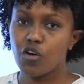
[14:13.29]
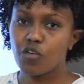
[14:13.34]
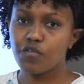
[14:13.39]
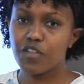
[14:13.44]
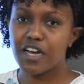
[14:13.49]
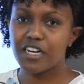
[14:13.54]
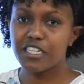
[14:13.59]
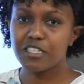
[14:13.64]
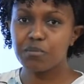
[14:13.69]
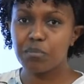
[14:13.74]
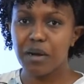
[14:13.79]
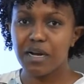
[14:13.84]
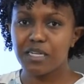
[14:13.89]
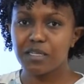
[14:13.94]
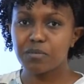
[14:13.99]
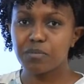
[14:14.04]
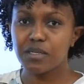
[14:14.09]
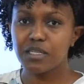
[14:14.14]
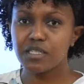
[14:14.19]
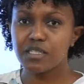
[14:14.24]
of that
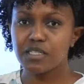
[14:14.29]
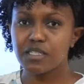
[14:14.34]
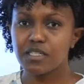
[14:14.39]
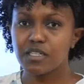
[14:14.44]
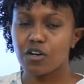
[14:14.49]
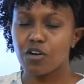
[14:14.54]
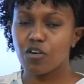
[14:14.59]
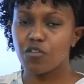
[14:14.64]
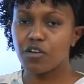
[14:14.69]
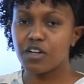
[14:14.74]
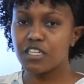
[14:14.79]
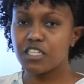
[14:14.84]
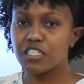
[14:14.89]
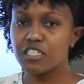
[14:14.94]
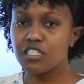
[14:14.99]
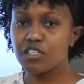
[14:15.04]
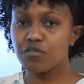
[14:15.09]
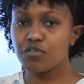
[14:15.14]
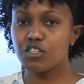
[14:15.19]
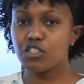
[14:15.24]
department, of an
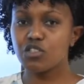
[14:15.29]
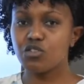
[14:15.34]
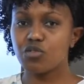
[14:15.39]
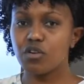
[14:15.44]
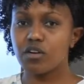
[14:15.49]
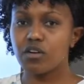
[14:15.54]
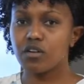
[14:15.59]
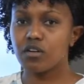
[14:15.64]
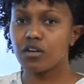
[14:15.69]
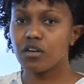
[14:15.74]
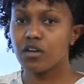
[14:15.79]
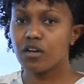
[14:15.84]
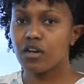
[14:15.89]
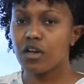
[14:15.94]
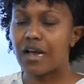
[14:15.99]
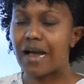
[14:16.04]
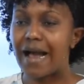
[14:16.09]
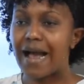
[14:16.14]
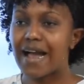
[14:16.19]
individual,